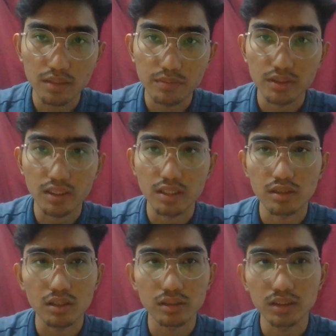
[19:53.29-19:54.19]
and other
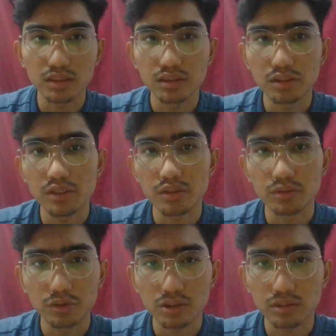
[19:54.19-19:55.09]
engineering controls
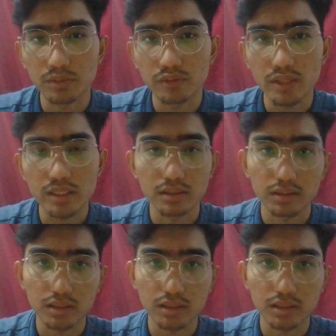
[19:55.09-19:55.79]
provide a sound